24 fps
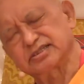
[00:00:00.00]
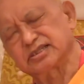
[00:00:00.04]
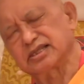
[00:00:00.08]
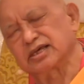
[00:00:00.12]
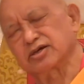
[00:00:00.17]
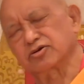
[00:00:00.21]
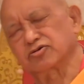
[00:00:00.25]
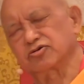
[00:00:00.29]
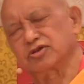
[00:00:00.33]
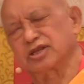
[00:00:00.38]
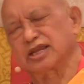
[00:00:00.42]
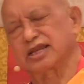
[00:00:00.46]

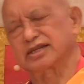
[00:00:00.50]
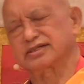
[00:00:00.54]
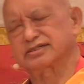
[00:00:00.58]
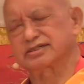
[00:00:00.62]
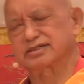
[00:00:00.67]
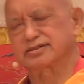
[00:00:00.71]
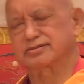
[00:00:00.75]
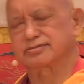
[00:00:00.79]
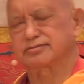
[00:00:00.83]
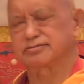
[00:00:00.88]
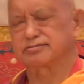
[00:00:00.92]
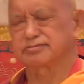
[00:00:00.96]
the
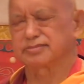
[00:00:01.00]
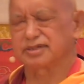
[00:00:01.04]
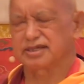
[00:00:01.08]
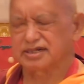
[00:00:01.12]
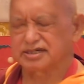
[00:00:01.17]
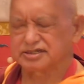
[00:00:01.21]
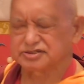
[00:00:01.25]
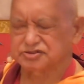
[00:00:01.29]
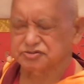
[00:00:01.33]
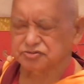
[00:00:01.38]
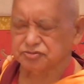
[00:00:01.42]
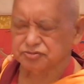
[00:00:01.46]
collecting
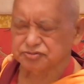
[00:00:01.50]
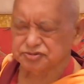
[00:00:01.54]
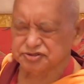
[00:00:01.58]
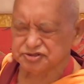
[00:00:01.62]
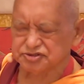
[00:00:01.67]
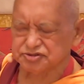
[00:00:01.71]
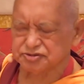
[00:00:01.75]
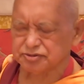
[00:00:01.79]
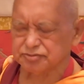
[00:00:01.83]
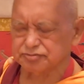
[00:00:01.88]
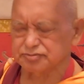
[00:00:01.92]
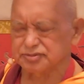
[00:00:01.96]
merits,
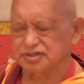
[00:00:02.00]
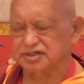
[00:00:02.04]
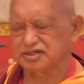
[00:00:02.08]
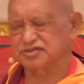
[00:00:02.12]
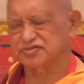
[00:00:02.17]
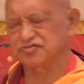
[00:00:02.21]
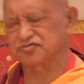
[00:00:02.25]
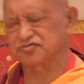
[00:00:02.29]
wisdom, merits,